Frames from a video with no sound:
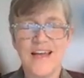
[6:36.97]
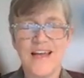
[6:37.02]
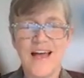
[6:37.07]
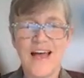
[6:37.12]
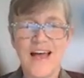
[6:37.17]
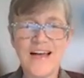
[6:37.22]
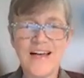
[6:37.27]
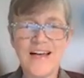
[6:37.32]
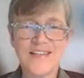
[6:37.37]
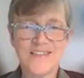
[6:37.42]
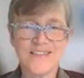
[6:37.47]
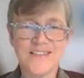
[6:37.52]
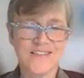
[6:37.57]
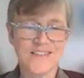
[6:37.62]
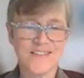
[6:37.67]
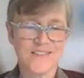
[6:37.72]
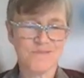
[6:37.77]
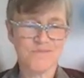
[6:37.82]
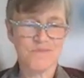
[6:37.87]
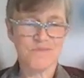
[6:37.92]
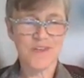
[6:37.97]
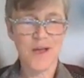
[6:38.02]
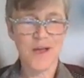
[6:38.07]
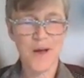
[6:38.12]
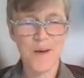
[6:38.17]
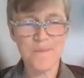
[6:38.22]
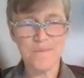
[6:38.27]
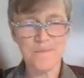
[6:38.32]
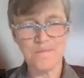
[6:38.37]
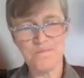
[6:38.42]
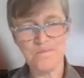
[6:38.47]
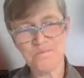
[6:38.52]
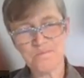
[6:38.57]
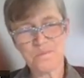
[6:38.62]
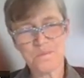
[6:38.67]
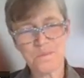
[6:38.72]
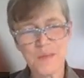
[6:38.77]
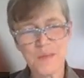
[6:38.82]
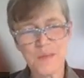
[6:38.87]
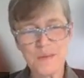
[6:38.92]
has come
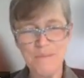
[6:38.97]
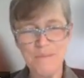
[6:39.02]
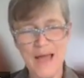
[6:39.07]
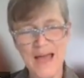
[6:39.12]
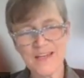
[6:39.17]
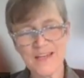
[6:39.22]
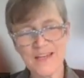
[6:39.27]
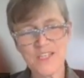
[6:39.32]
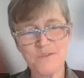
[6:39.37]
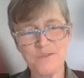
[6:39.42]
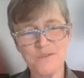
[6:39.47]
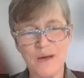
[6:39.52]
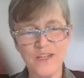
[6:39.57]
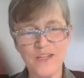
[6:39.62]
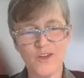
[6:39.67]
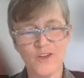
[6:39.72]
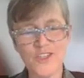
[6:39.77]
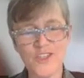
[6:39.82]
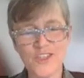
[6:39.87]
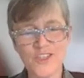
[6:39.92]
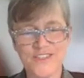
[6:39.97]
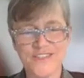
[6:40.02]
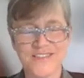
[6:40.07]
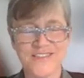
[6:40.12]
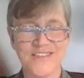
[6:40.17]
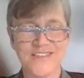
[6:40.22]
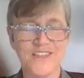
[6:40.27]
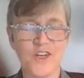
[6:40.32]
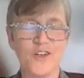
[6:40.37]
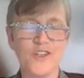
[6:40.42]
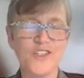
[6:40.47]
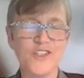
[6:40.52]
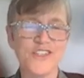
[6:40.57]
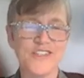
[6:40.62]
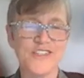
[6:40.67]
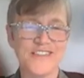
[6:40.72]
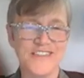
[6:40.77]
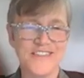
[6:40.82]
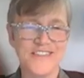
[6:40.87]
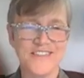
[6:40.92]
back to my conscious
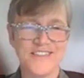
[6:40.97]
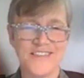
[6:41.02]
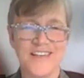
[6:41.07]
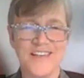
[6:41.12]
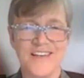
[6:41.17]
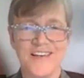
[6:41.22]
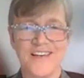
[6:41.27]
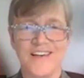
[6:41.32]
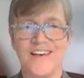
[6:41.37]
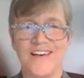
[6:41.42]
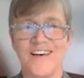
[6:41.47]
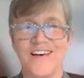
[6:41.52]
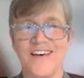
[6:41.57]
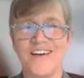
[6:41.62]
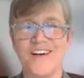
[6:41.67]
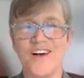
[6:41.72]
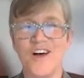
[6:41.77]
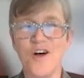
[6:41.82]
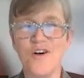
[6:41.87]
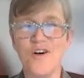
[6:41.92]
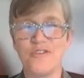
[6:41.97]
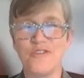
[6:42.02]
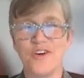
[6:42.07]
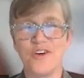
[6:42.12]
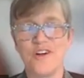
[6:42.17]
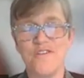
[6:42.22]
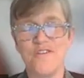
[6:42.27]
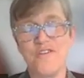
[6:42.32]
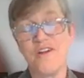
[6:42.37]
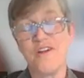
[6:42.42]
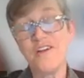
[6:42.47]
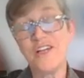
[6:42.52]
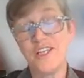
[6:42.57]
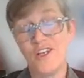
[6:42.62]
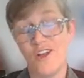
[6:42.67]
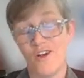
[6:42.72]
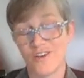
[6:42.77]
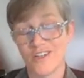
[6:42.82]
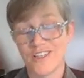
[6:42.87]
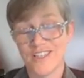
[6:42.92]
consciousness uh, over a very
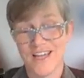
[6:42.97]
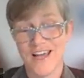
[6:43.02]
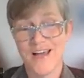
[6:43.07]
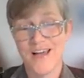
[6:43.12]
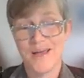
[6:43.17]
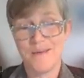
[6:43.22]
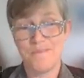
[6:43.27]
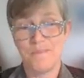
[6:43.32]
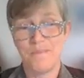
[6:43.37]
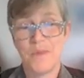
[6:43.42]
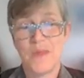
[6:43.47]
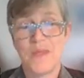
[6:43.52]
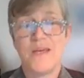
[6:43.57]
long time.